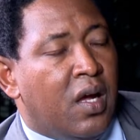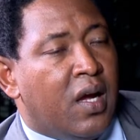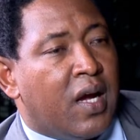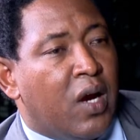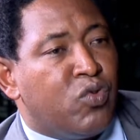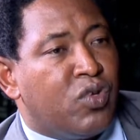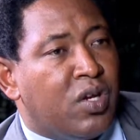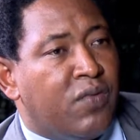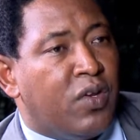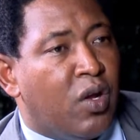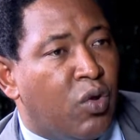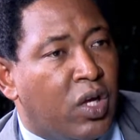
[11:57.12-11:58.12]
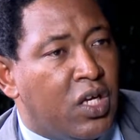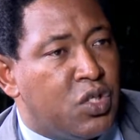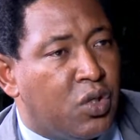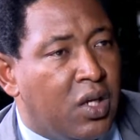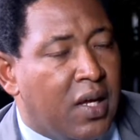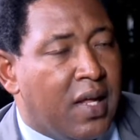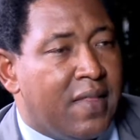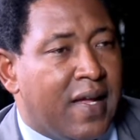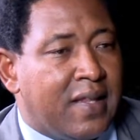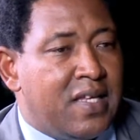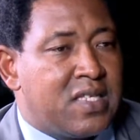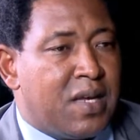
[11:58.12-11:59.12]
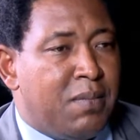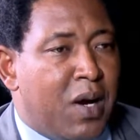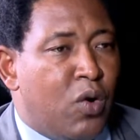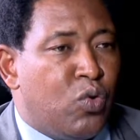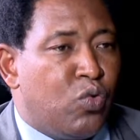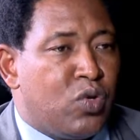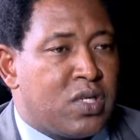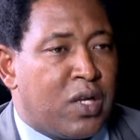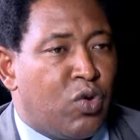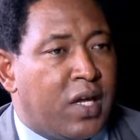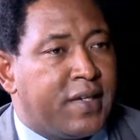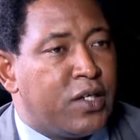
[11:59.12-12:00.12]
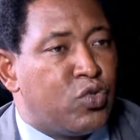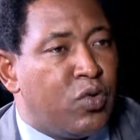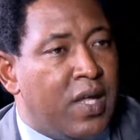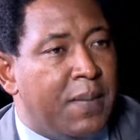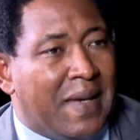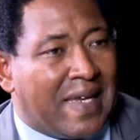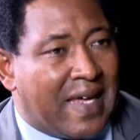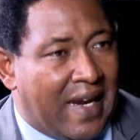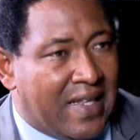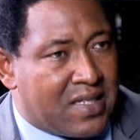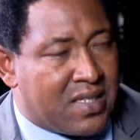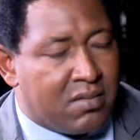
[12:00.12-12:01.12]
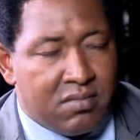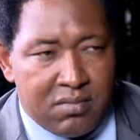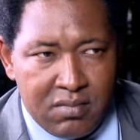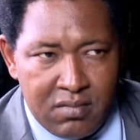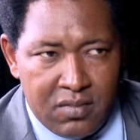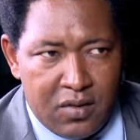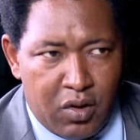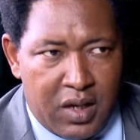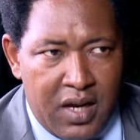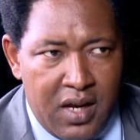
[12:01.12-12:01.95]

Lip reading: county revenue allocation, that this amount was allocated to them in grants. Okay?